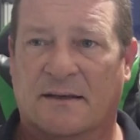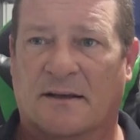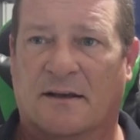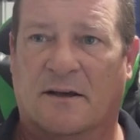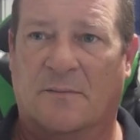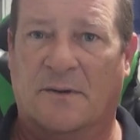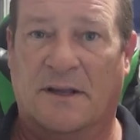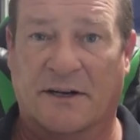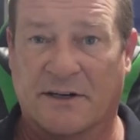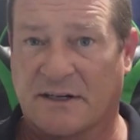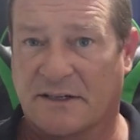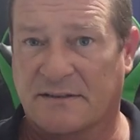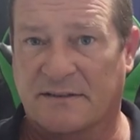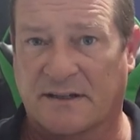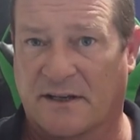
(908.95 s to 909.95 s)
And you're
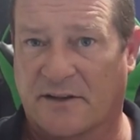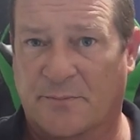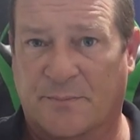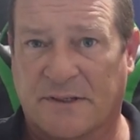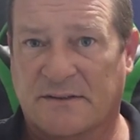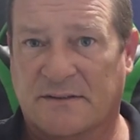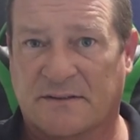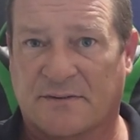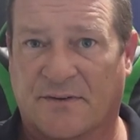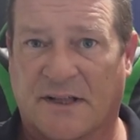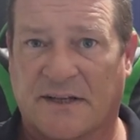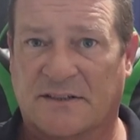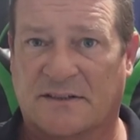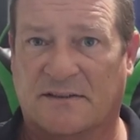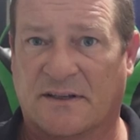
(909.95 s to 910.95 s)
going to see other pieces of
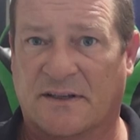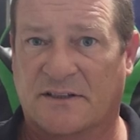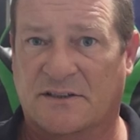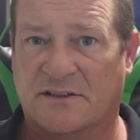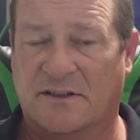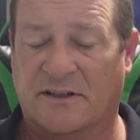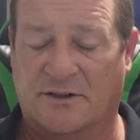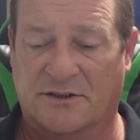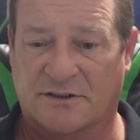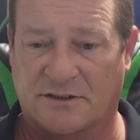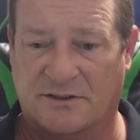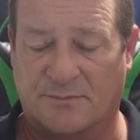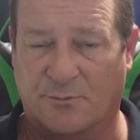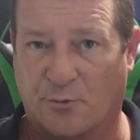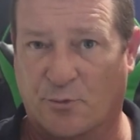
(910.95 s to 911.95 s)
legislation that are
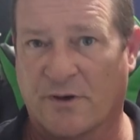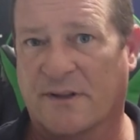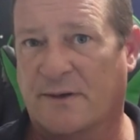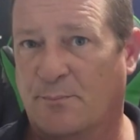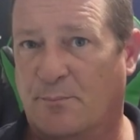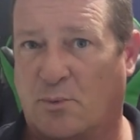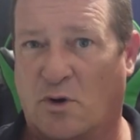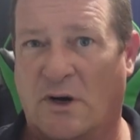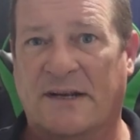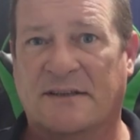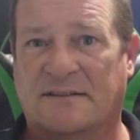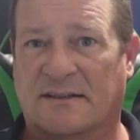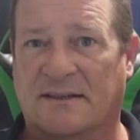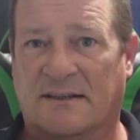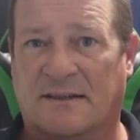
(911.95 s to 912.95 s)
just really
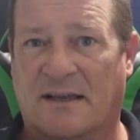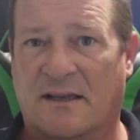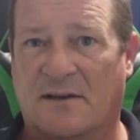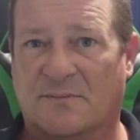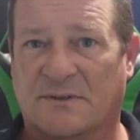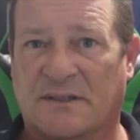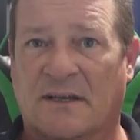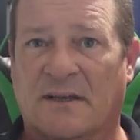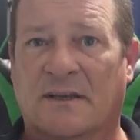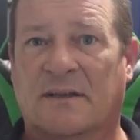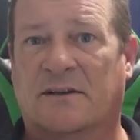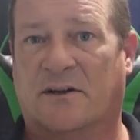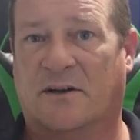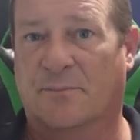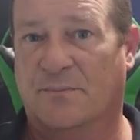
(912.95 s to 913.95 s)
brazen attempts
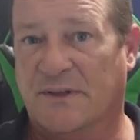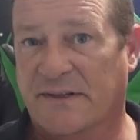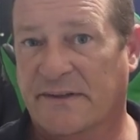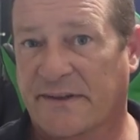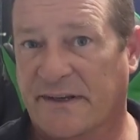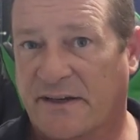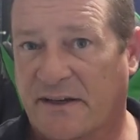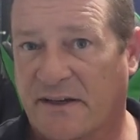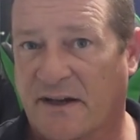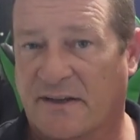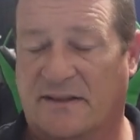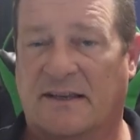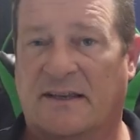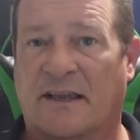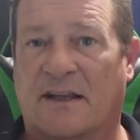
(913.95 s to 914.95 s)
to completely
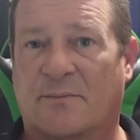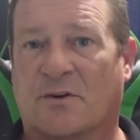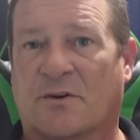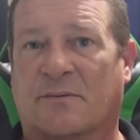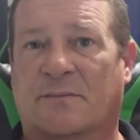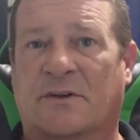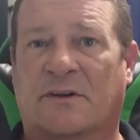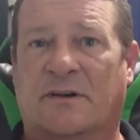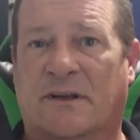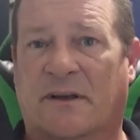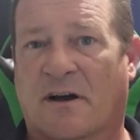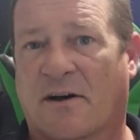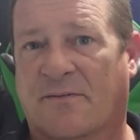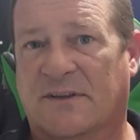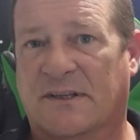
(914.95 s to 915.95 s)
cut the animal community
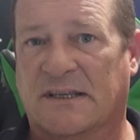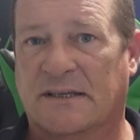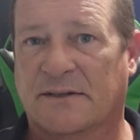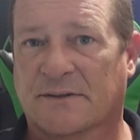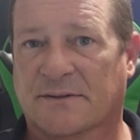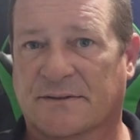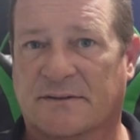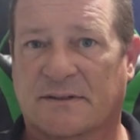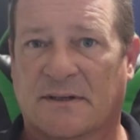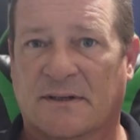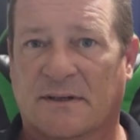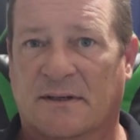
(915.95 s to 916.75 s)
off the heels.